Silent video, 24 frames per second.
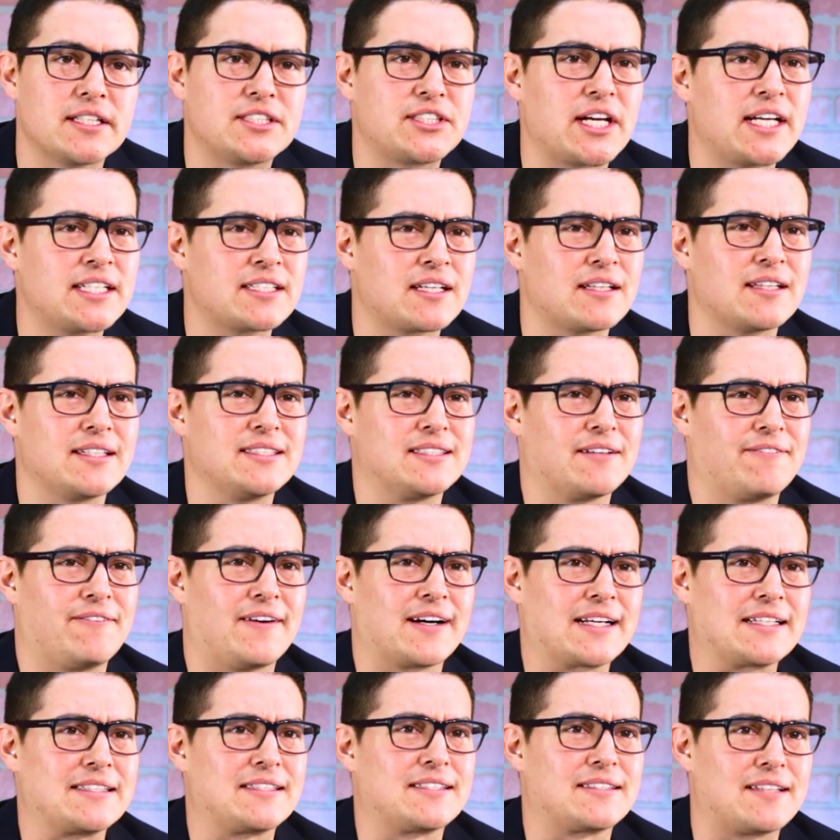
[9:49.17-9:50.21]
Chase Utley's a
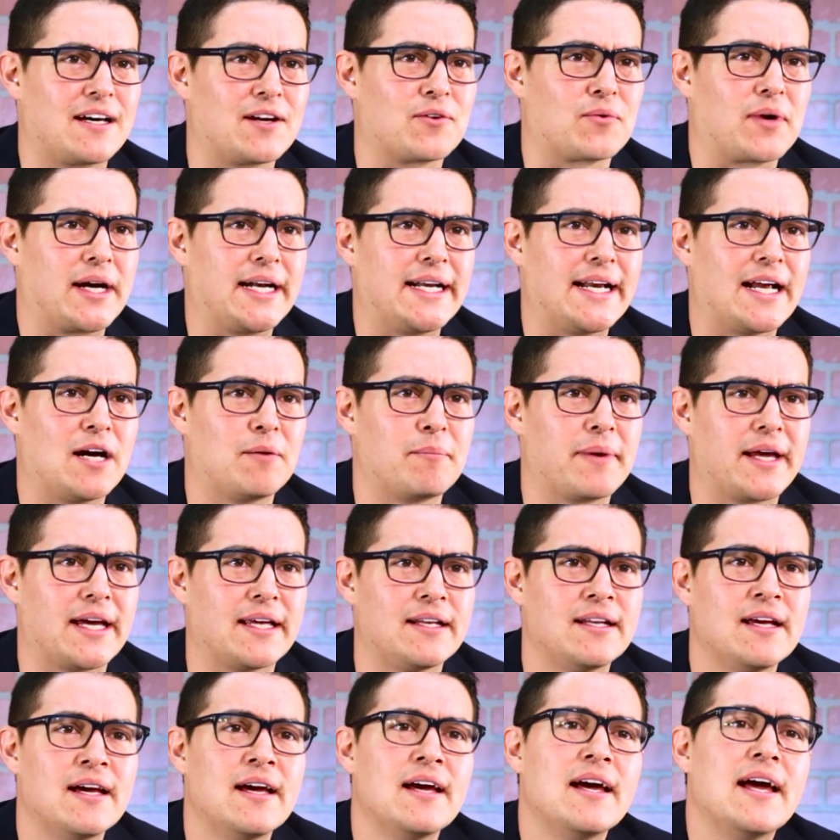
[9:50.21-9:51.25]
fucking stud right now, man.